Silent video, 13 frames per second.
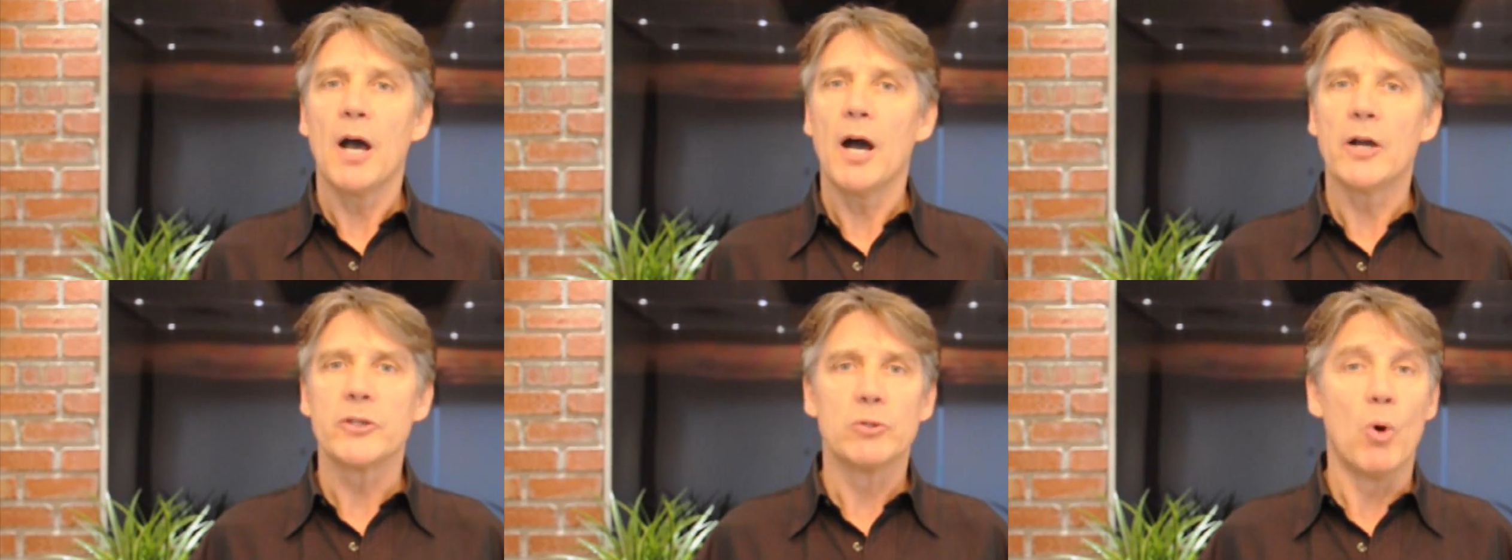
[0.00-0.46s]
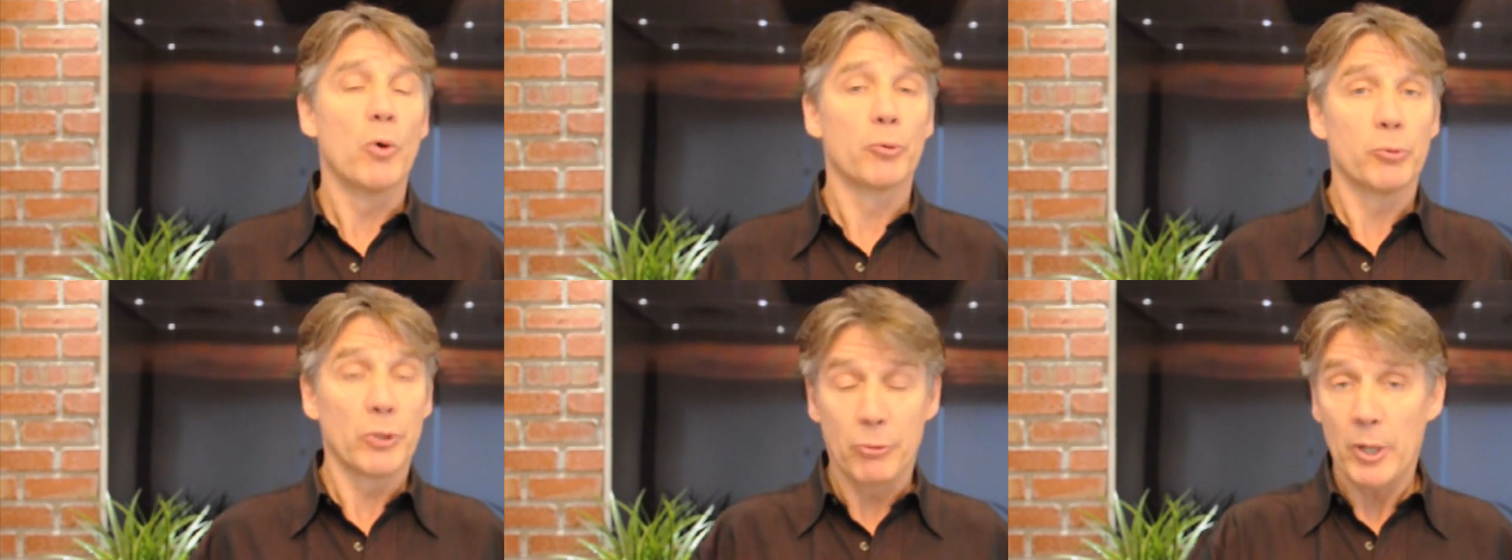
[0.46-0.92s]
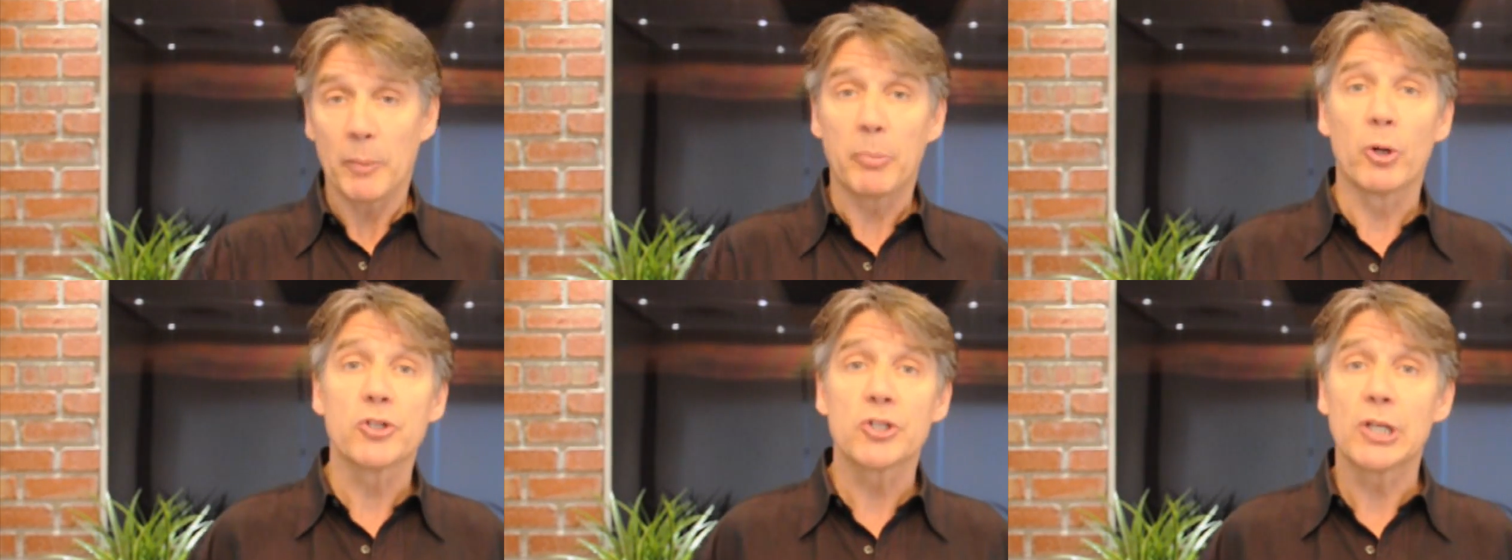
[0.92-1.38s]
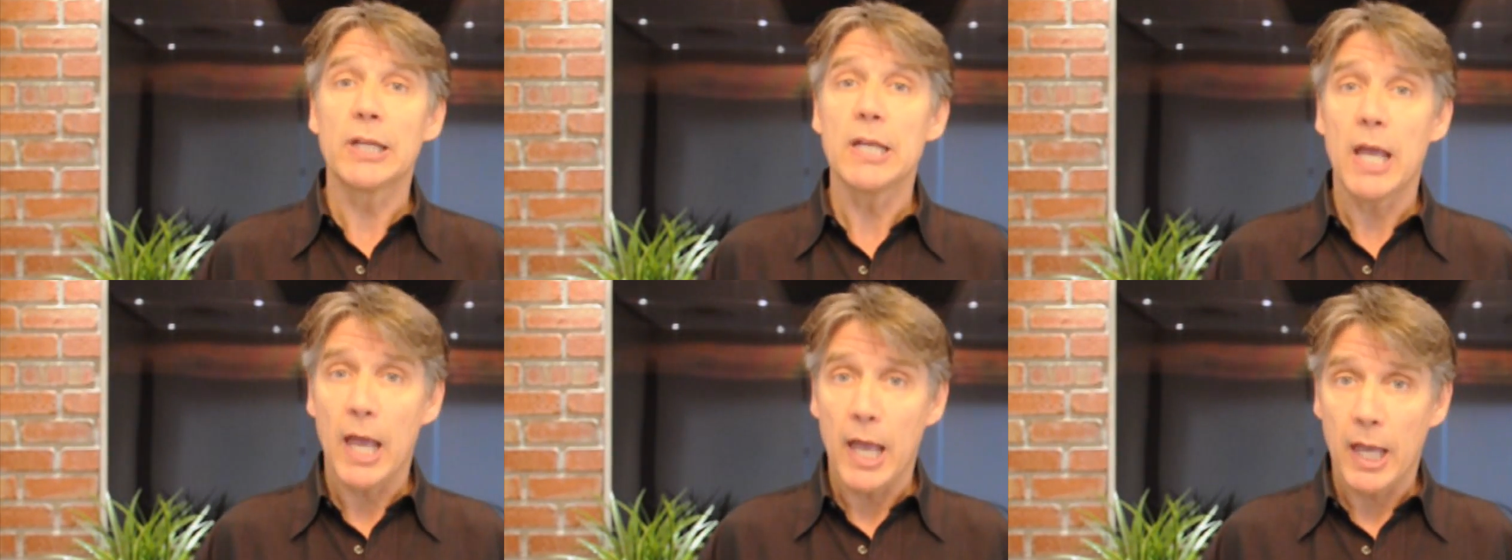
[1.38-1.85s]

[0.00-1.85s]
Uh, you won't regret it personally,